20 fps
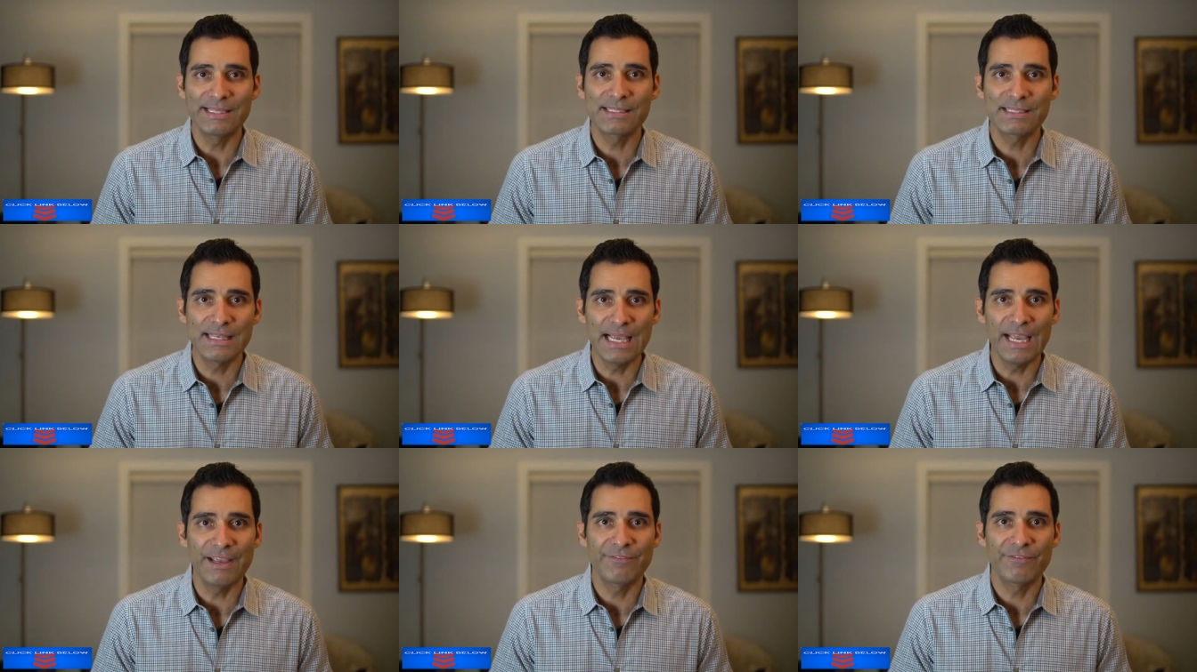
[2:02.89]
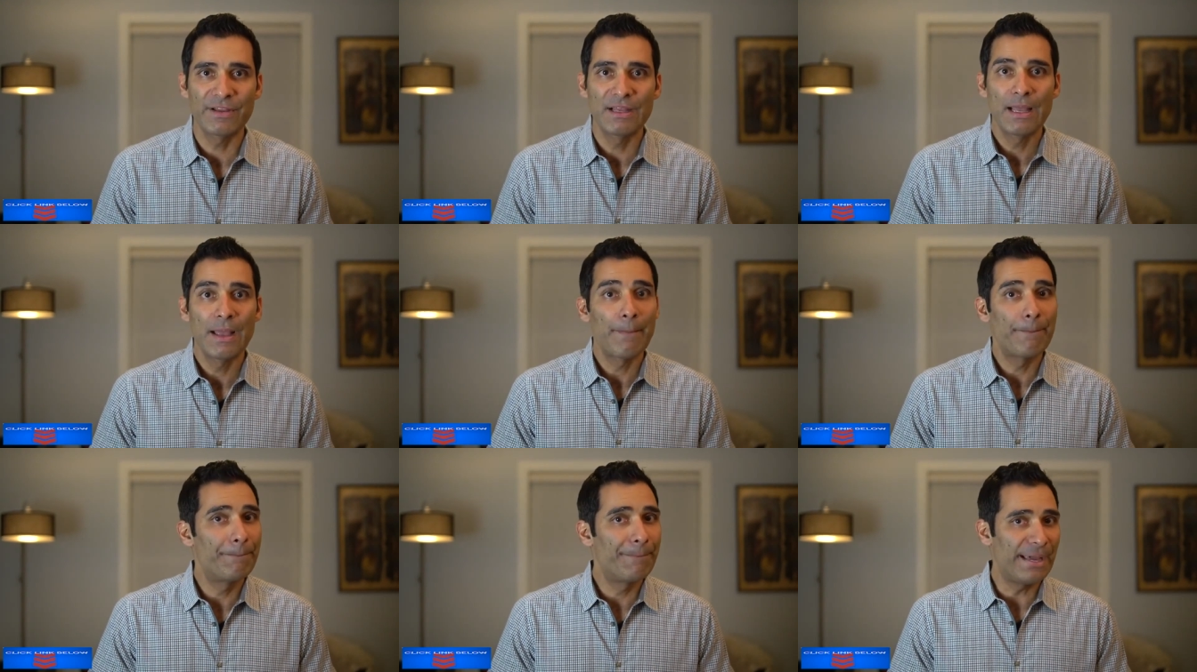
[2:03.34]
it safe?
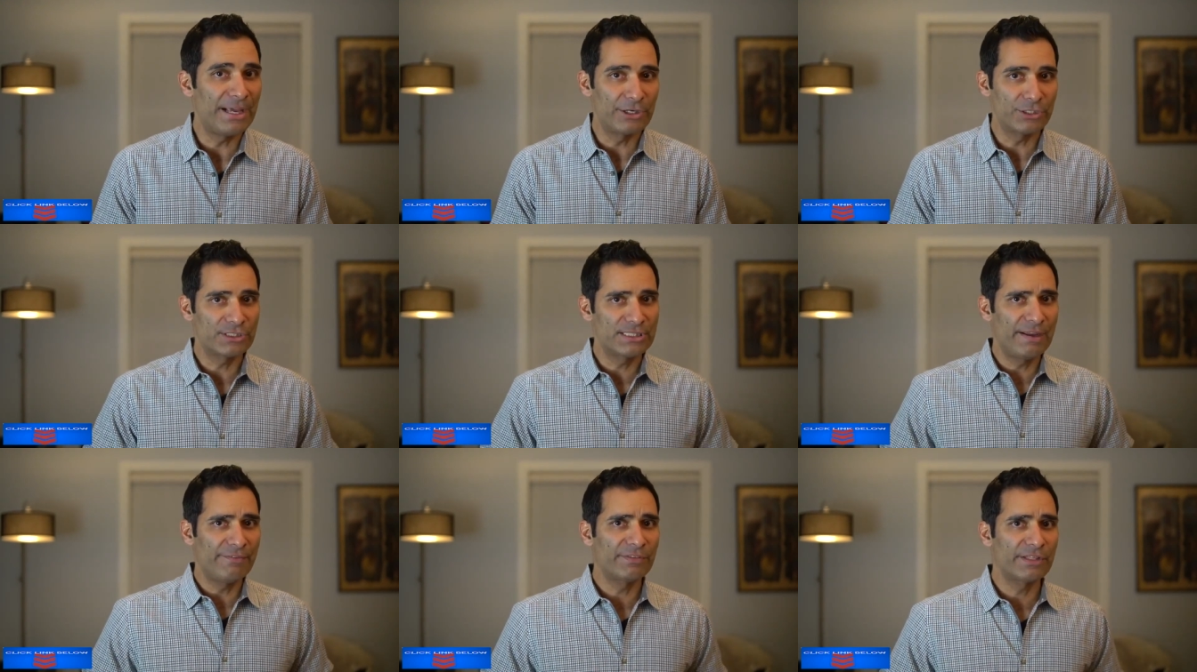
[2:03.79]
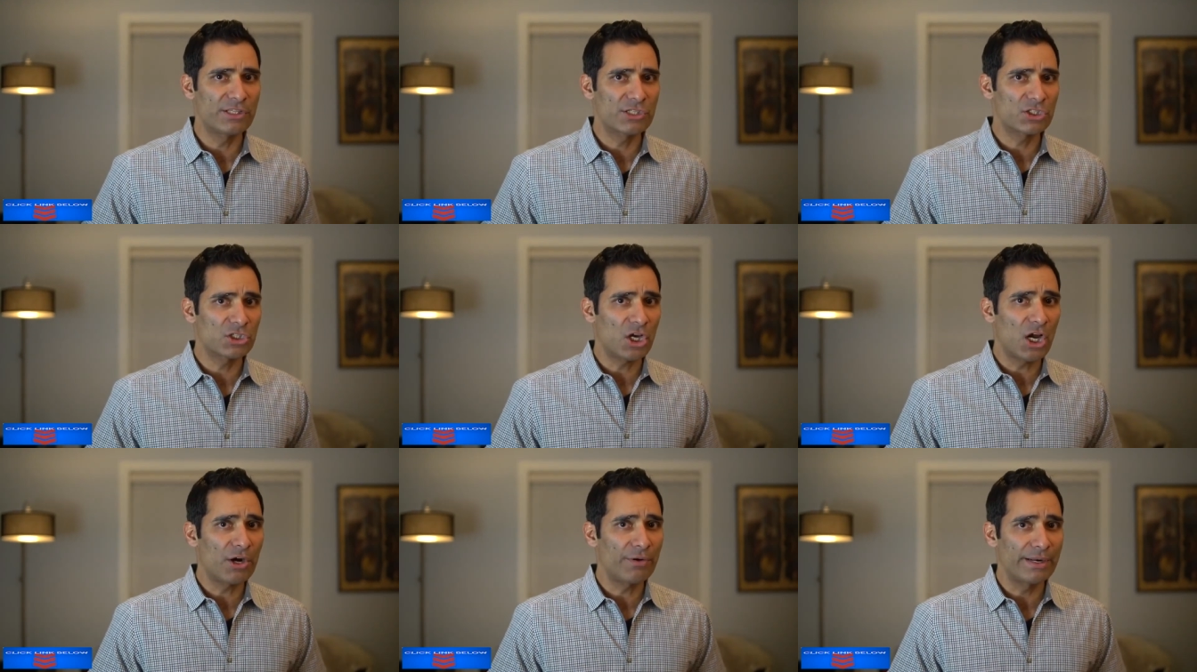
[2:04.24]
Better safe than
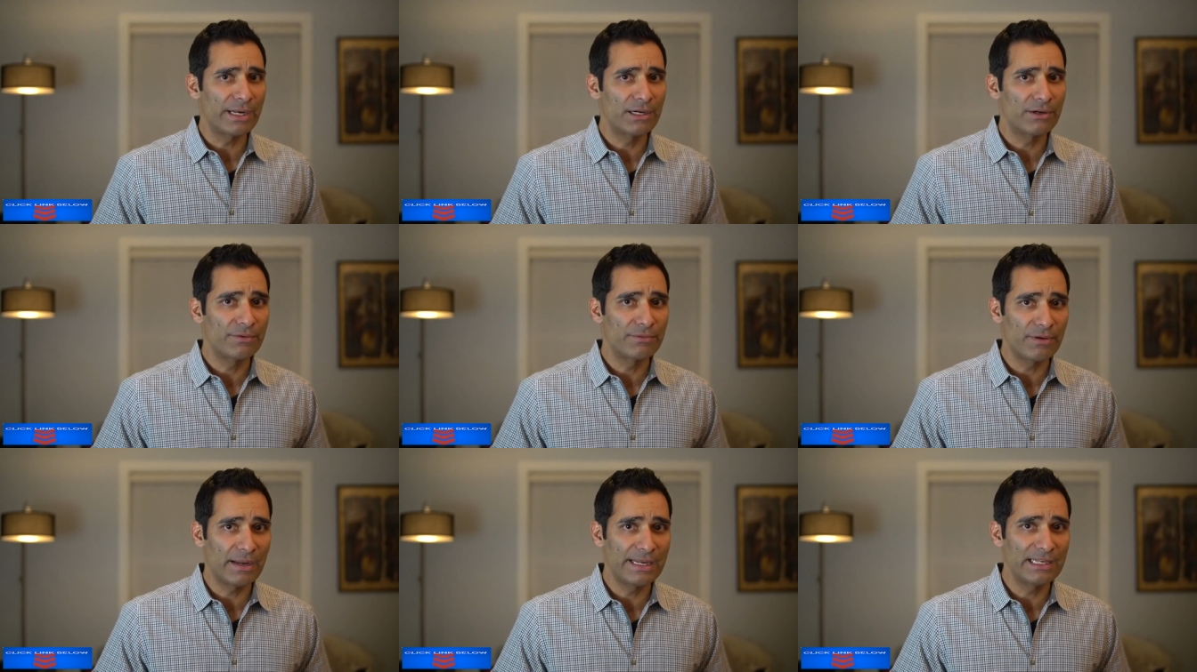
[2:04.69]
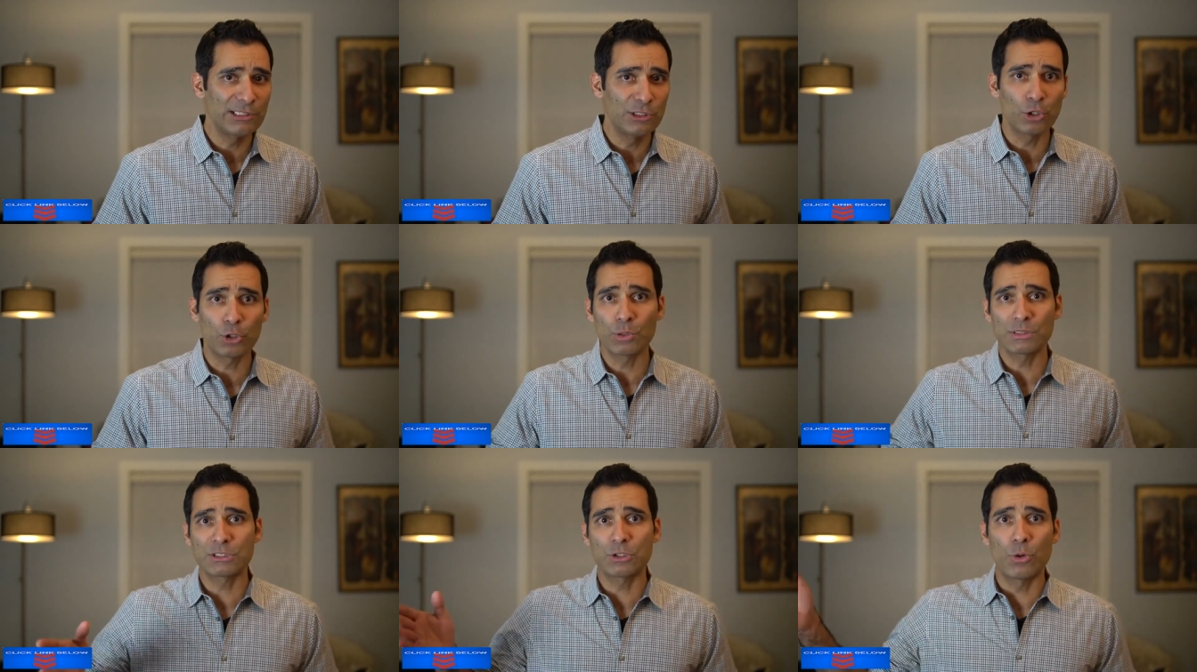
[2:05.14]
sorry, right?
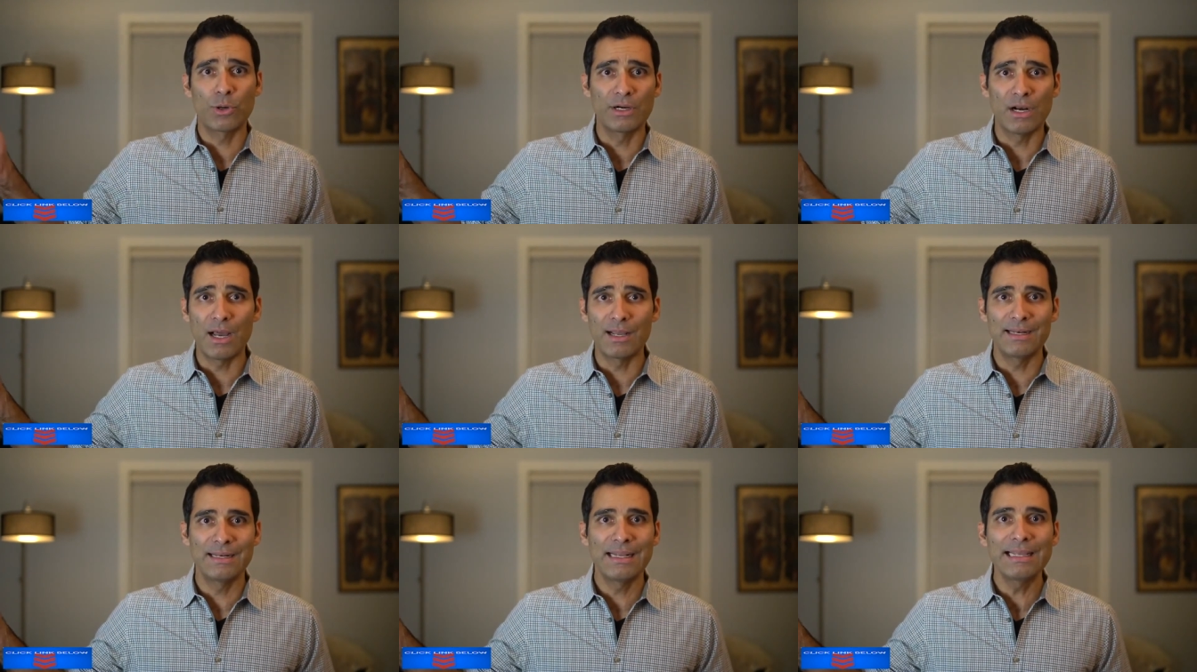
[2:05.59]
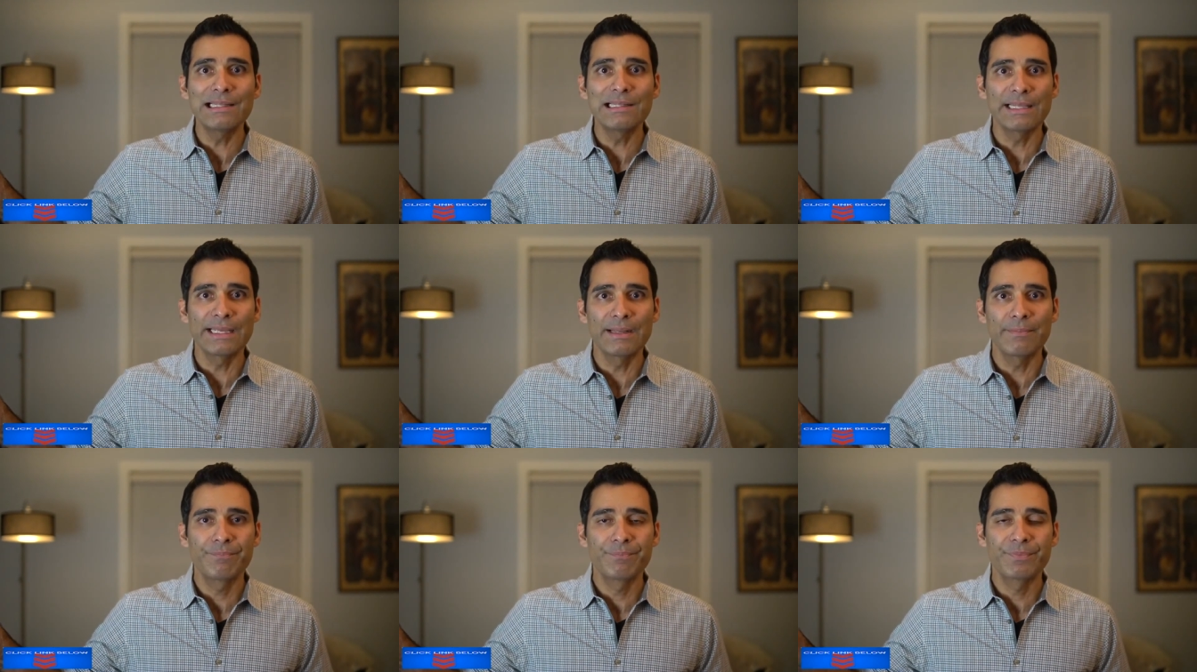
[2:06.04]
Look what's going on in
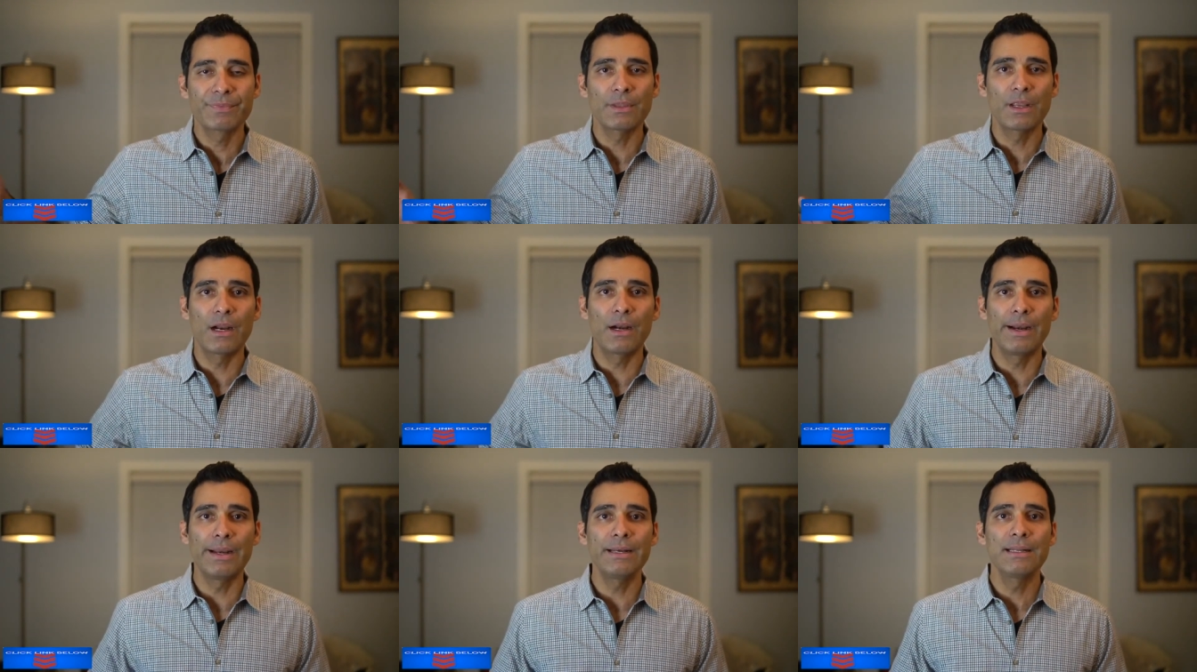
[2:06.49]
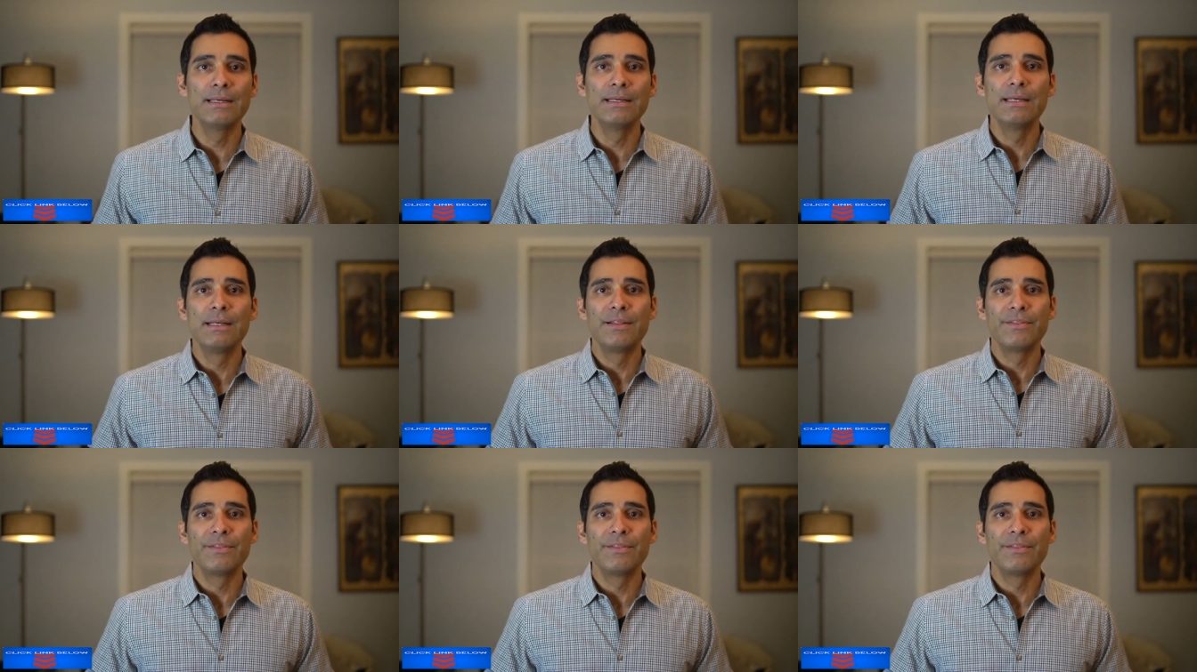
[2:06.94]
Italy, all right?